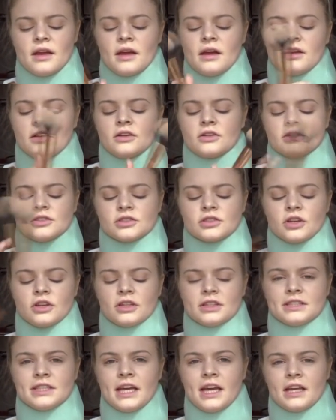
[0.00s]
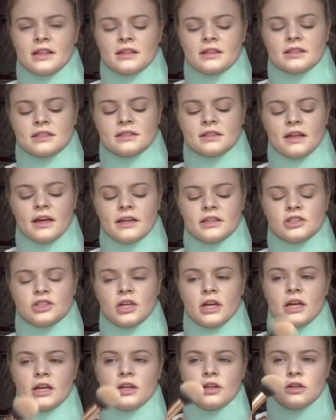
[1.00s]
And you're just gonna take this light
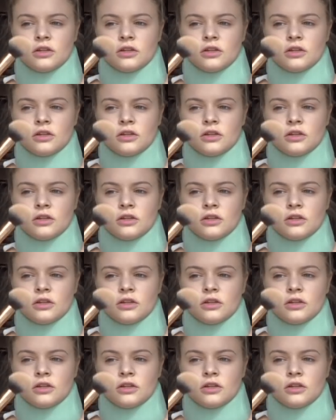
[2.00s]
chain.